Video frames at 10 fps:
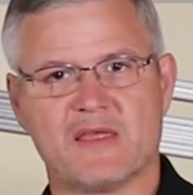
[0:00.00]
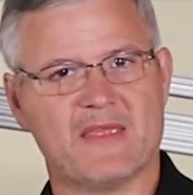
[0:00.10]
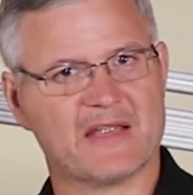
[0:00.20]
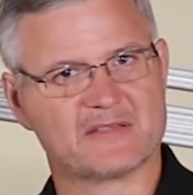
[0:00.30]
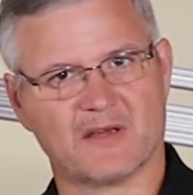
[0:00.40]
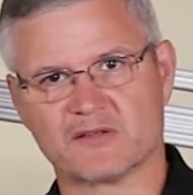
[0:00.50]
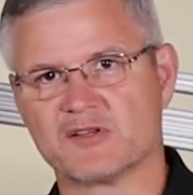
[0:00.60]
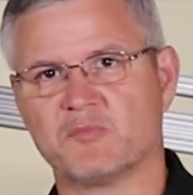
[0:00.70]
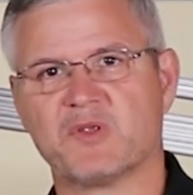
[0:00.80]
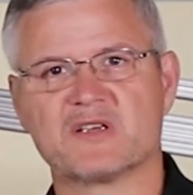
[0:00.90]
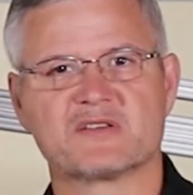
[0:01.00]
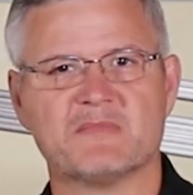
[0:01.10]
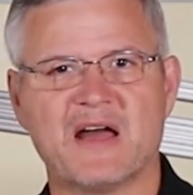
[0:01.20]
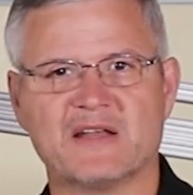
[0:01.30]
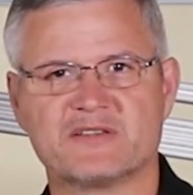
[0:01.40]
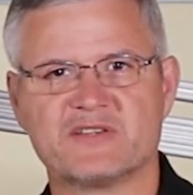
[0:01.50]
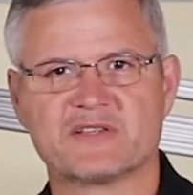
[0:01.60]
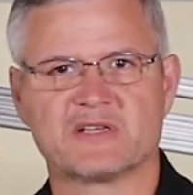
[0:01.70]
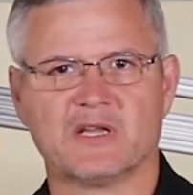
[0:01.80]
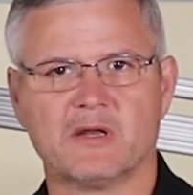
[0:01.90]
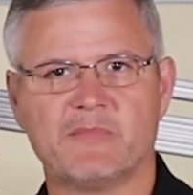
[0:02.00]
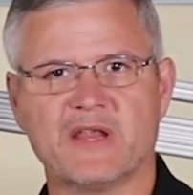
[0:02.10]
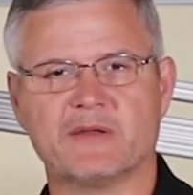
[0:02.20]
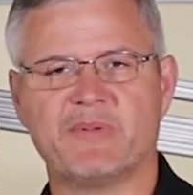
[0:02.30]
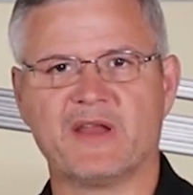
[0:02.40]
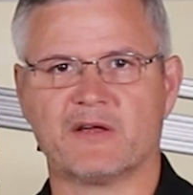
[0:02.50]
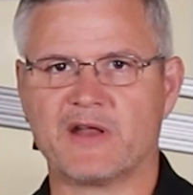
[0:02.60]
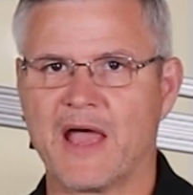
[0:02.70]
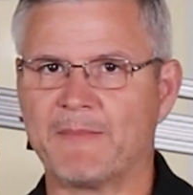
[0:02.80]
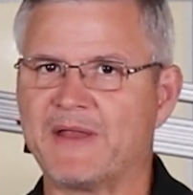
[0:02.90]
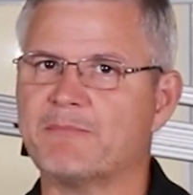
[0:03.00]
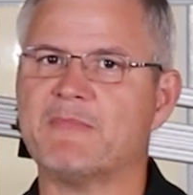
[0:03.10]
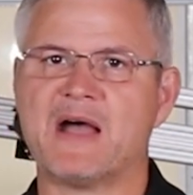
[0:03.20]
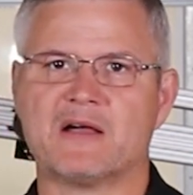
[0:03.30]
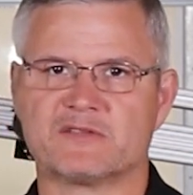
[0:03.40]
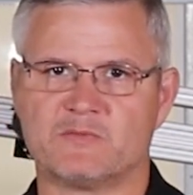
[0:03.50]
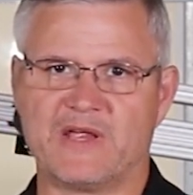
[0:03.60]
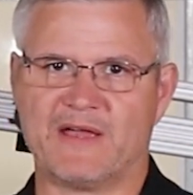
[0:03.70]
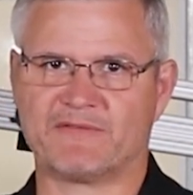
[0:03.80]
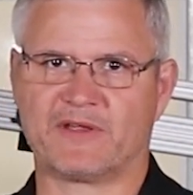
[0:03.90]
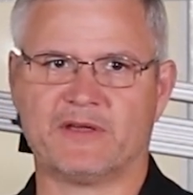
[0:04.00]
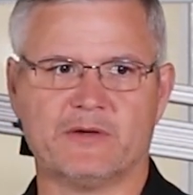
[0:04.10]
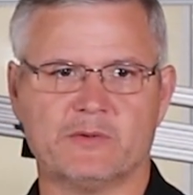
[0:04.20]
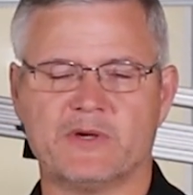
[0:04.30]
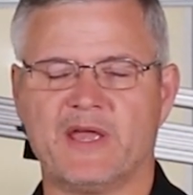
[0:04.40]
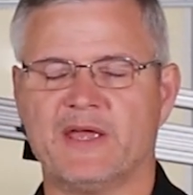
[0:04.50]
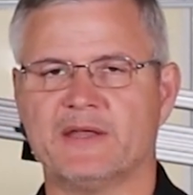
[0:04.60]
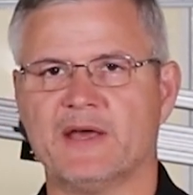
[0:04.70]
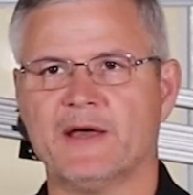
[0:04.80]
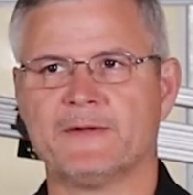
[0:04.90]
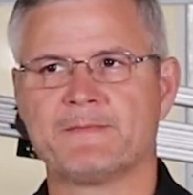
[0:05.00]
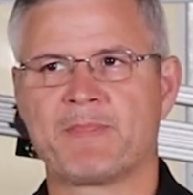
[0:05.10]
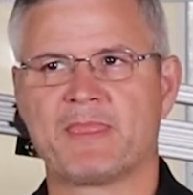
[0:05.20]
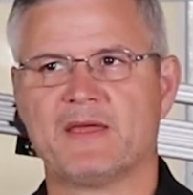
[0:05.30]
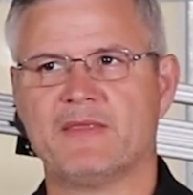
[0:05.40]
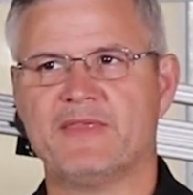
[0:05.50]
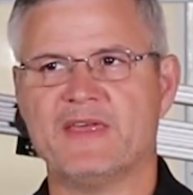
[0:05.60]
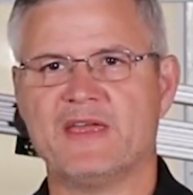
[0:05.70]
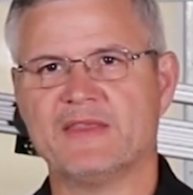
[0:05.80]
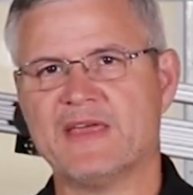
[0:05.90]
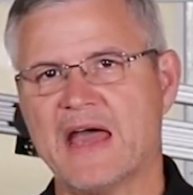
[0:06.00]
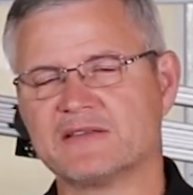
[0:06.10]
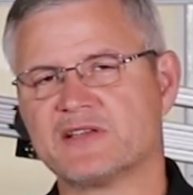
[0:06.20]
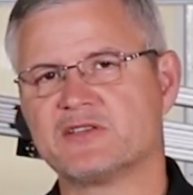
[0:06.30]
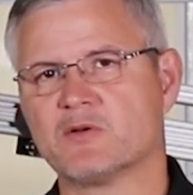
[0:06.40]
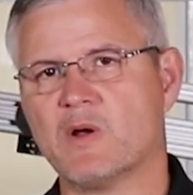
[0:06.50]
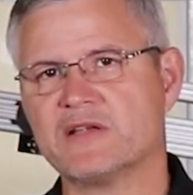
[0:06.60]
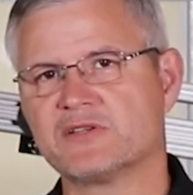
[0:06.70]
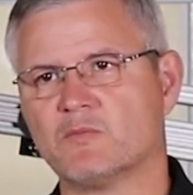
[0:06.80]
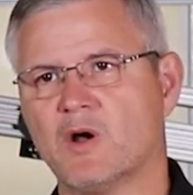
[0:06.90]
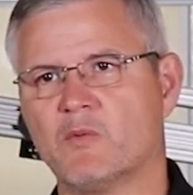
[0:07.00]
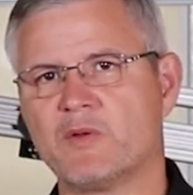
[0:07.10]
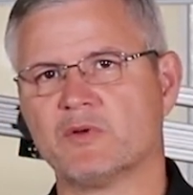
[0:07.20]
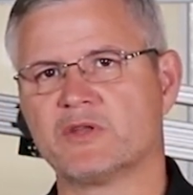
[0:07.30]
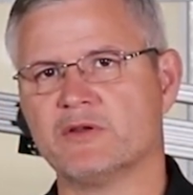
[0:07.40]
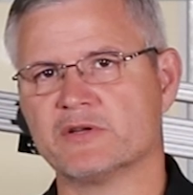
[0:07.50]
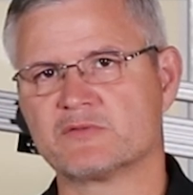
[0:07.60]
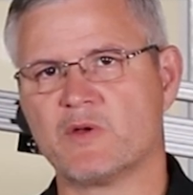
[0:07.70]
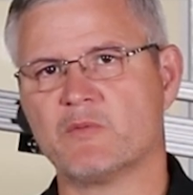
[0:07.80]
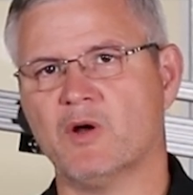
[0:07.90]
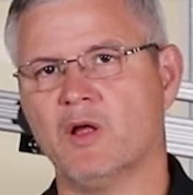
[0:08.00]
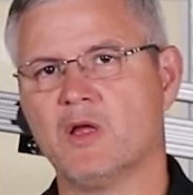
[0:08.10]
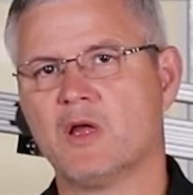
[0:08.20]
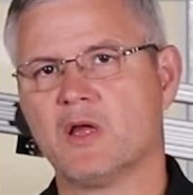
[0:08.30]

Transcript: That's also plus or minus just a little bit depending on how many miles we have to go. And in that situation, what we will do is we will